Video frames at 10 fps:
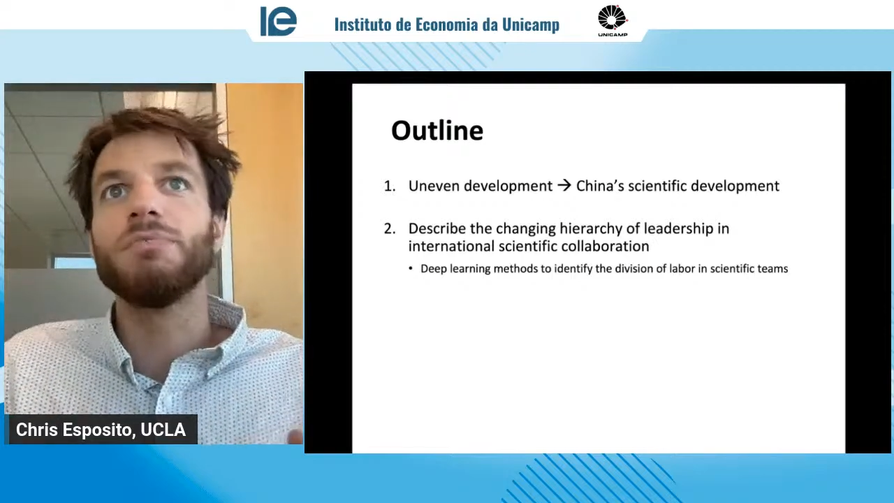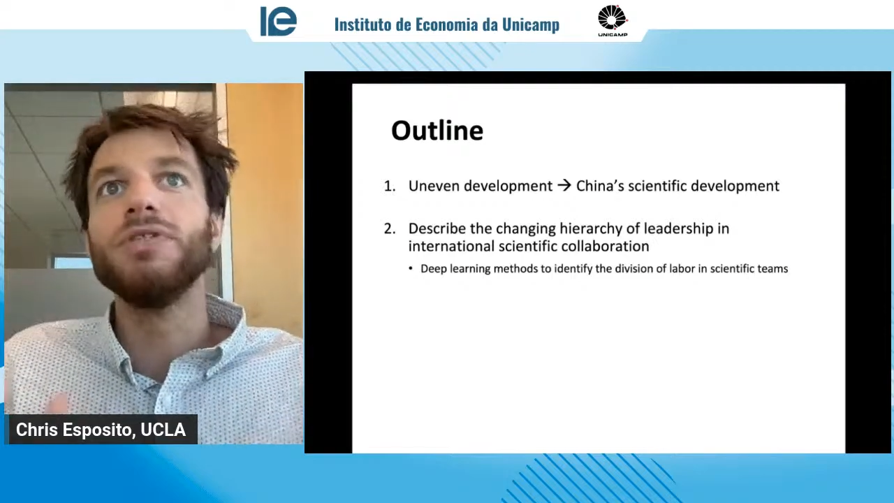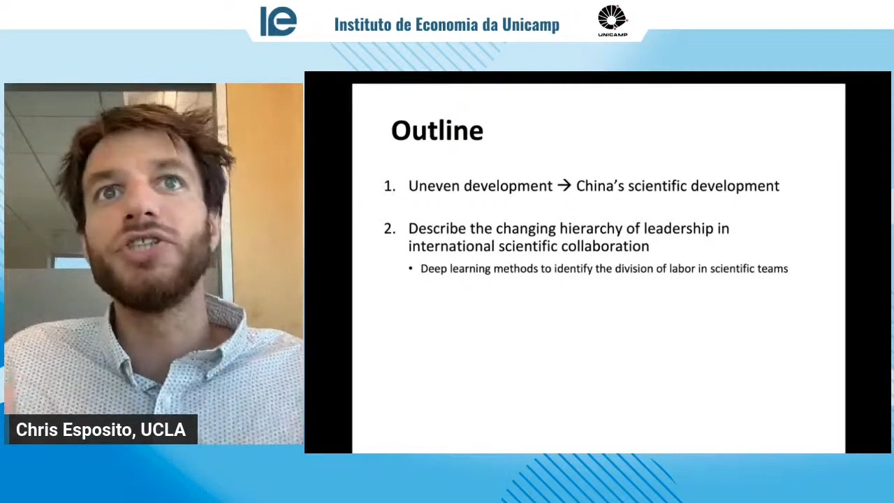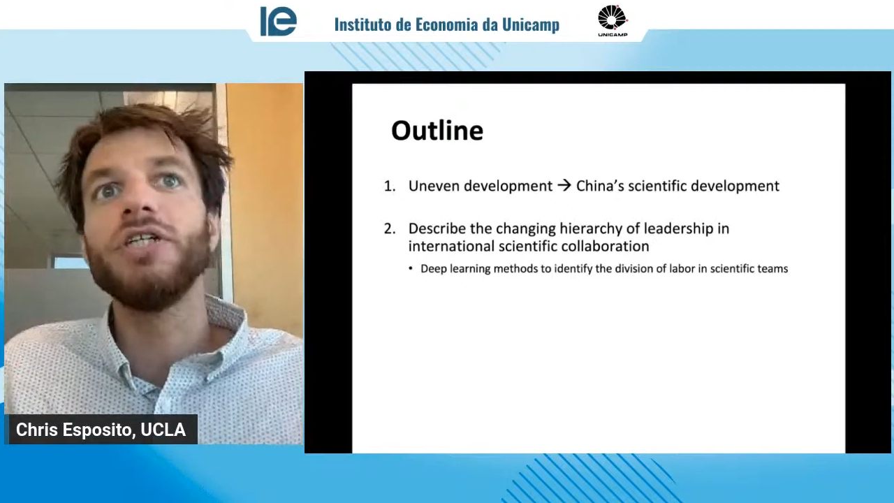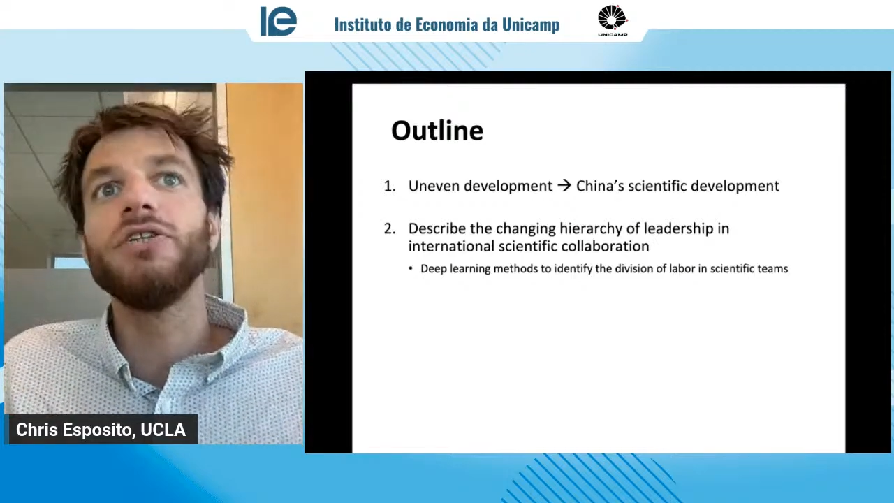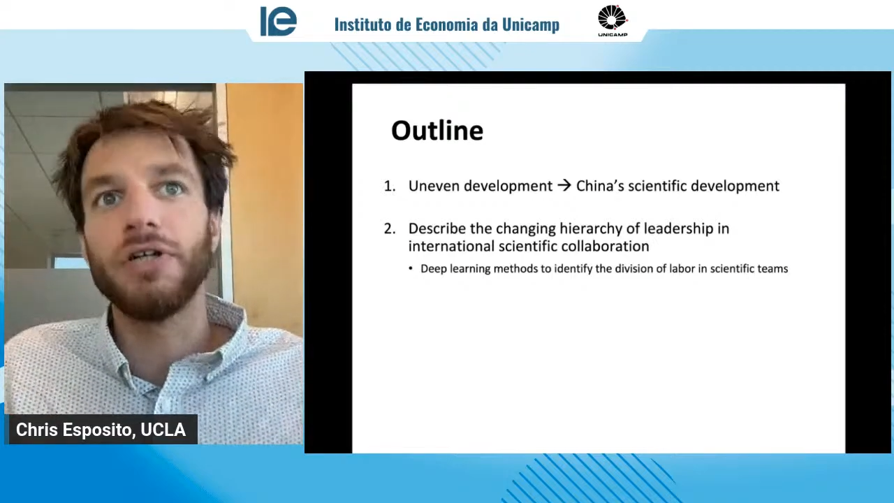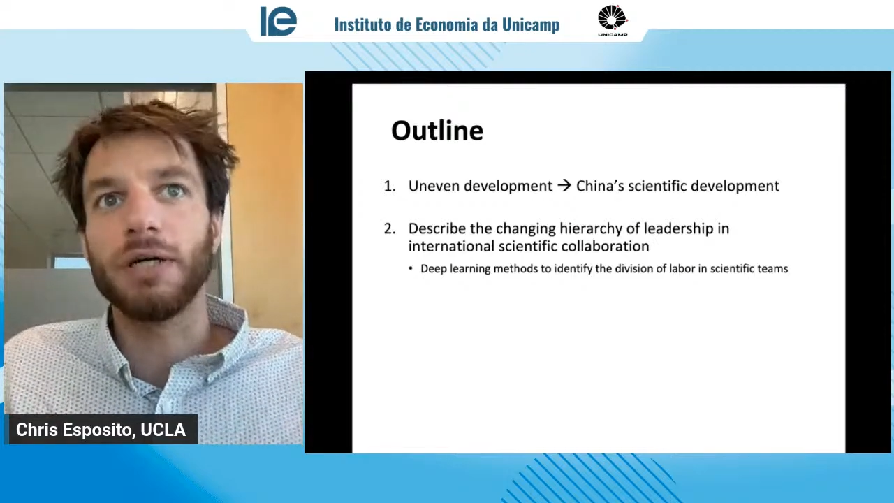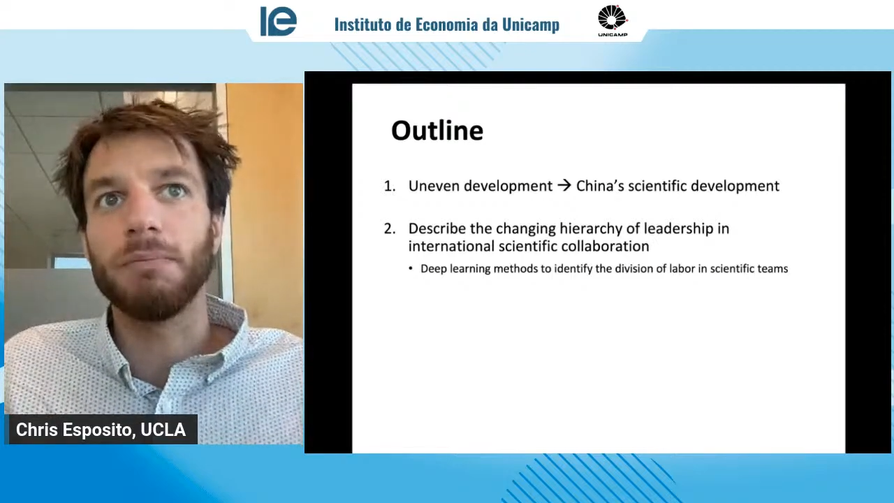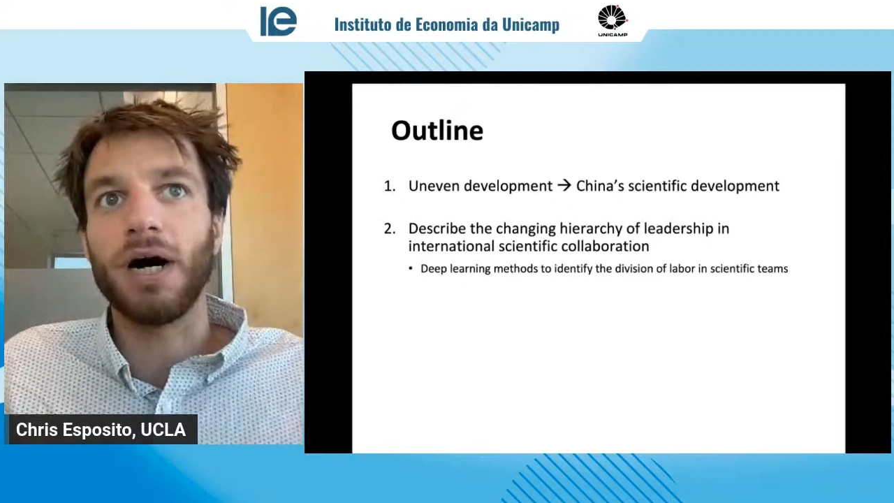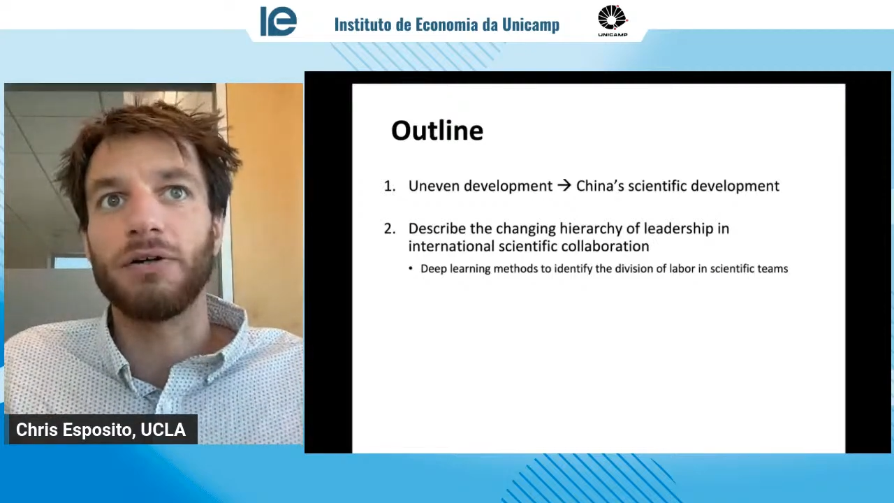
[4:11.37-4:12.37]
machine
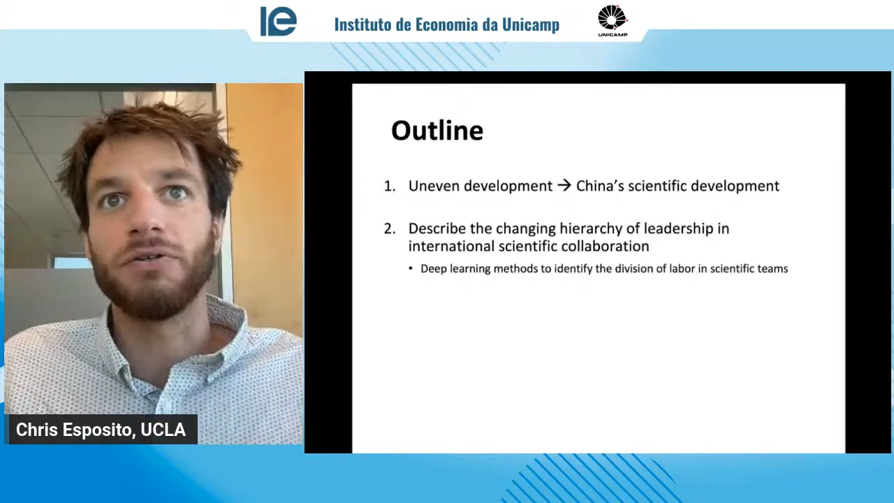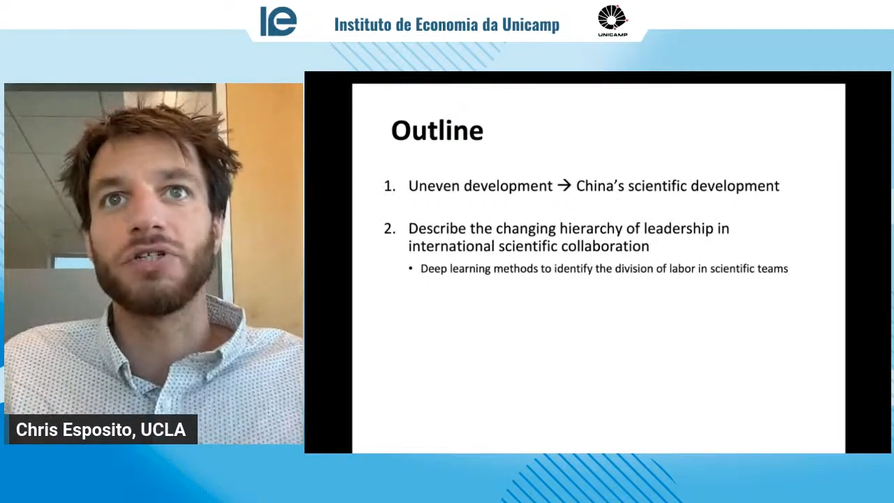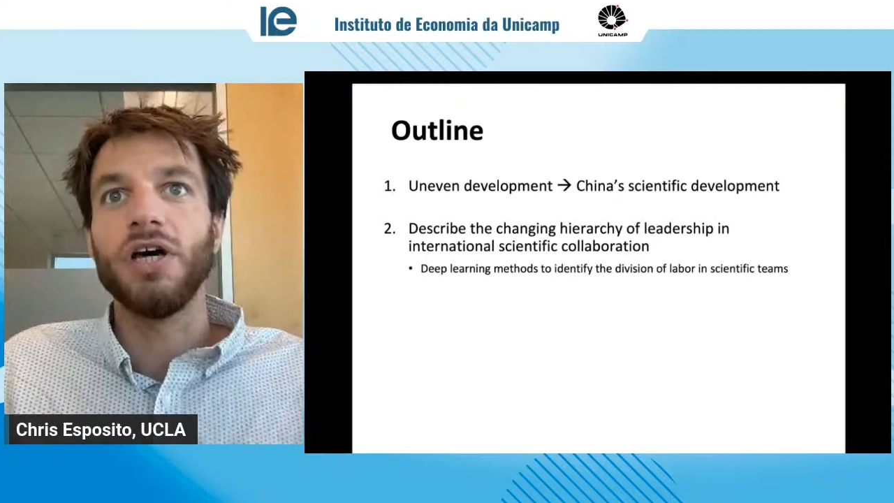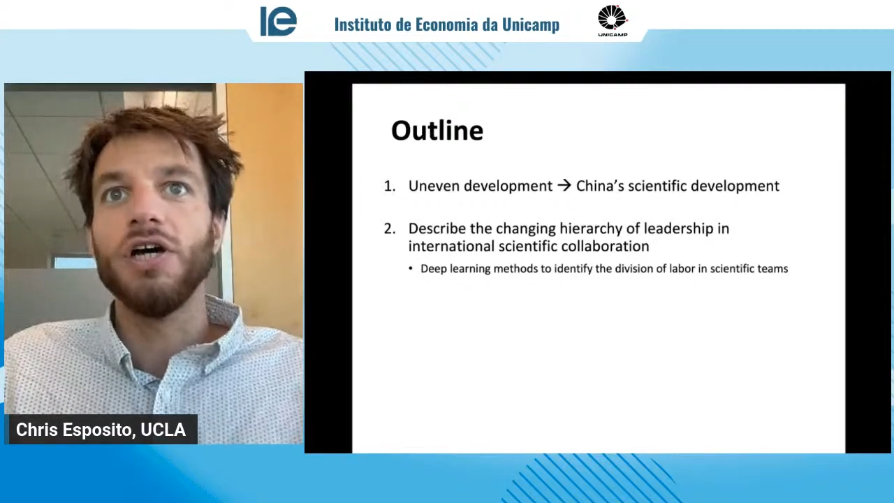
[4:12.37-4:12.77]
learning models